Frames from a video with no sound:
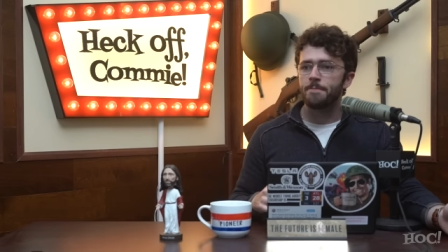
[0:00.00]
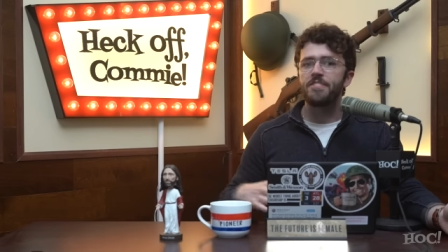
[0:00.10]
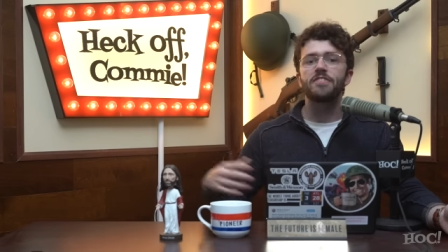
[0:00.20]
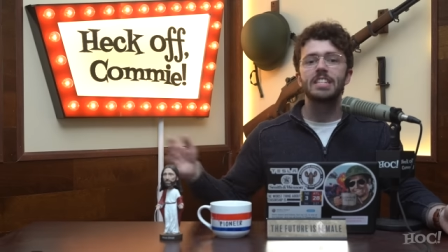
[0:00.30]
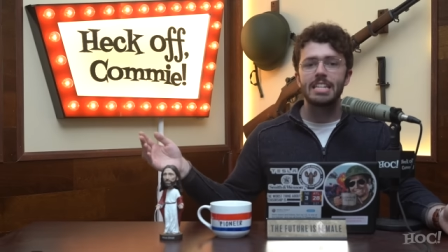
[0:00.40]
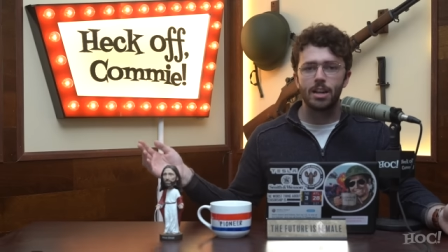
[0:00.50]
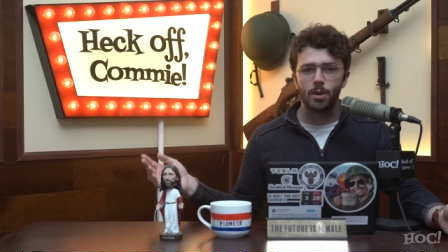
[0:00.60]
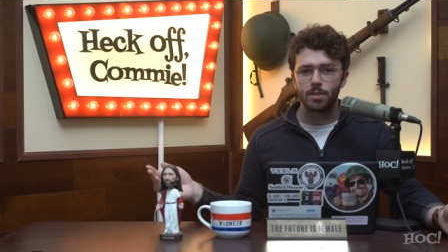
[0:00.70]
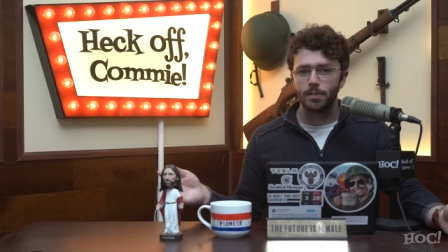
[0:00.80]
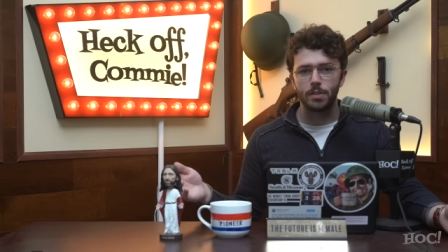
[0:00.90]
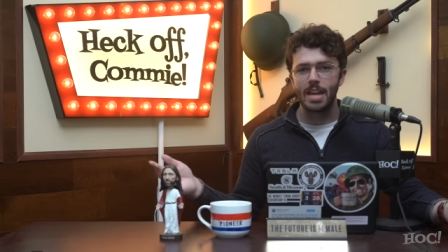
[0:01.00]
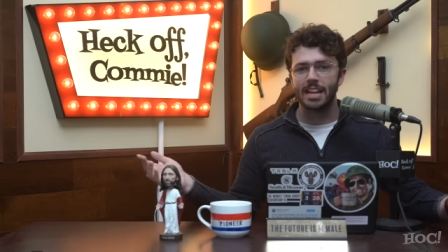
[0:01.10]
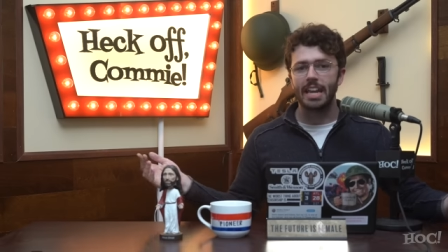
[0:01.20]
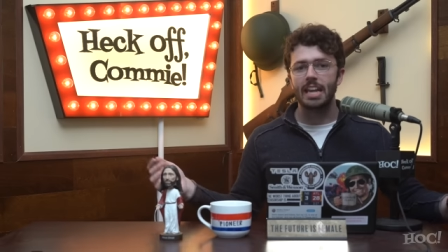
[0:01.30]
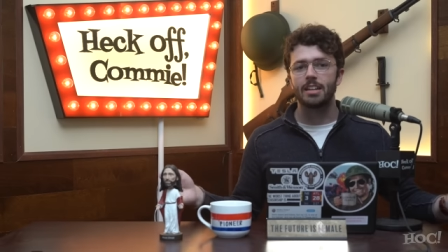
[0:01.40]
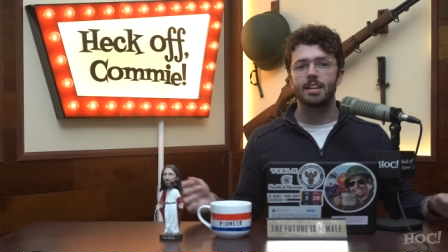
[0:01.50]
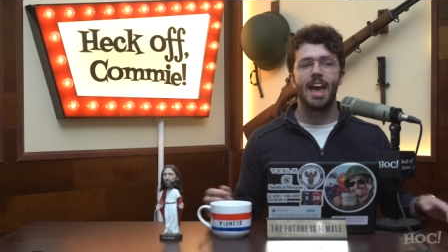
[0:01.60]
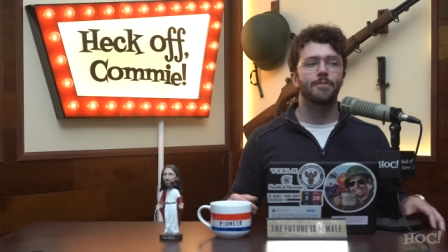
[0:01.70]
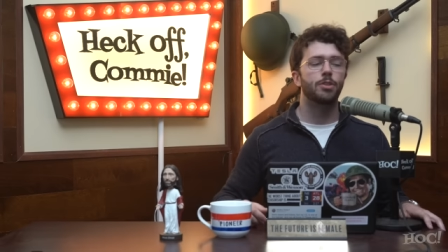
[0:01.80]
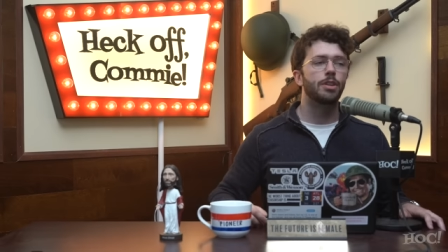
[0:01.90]
50 years if you dedicated an
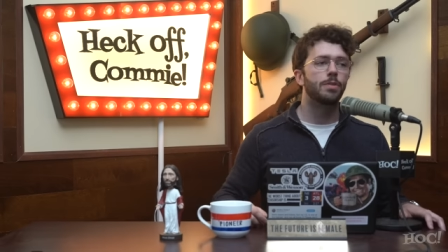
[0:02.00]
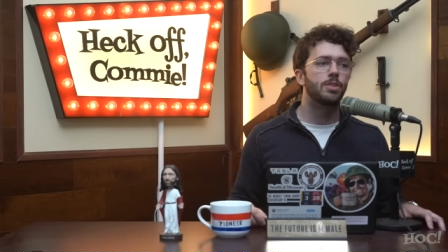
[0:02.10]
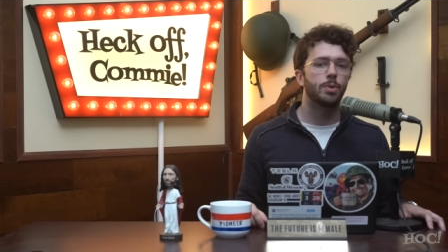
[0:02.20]
afternoon